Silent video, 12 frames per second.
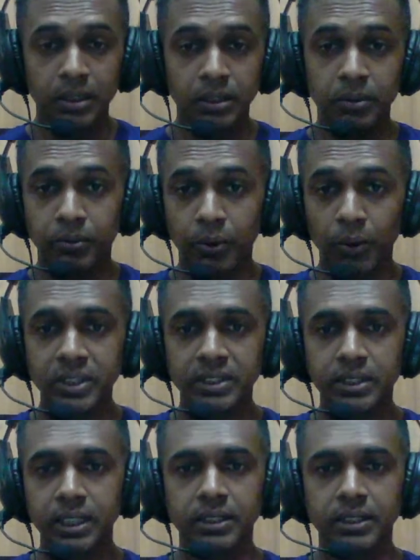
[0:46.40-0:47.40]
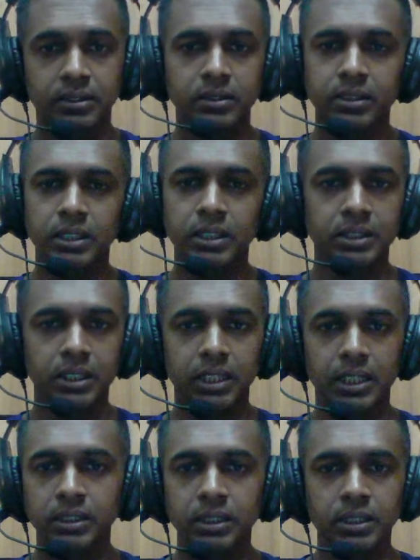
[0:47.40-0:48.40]
46 search
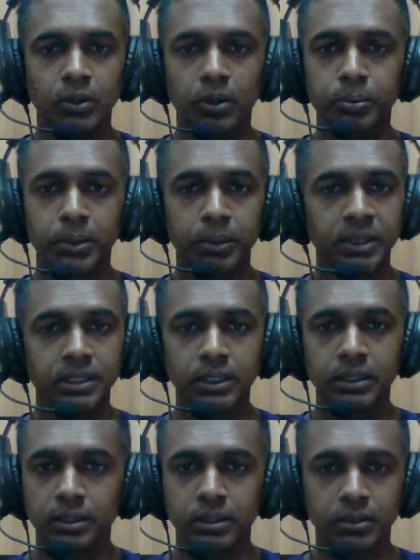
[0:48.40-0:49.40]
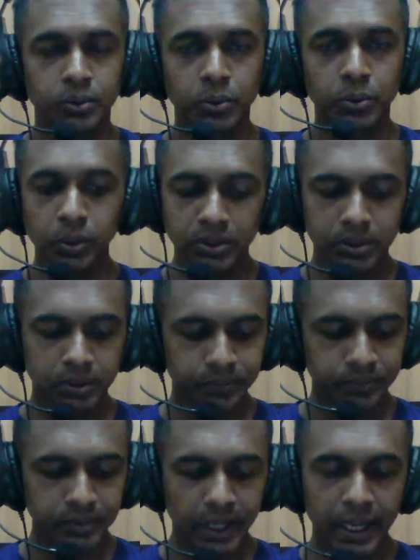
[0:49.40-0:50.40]
engine optimization tools
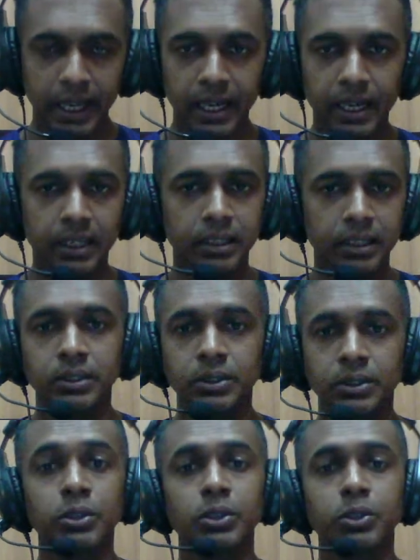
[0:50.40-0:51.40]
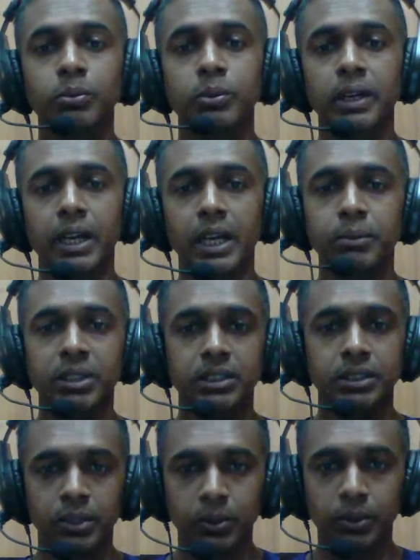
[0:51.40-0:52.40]
and YouTube
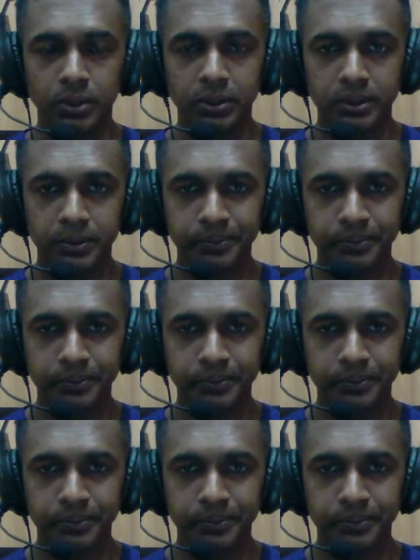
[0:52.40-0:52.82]
animation tools.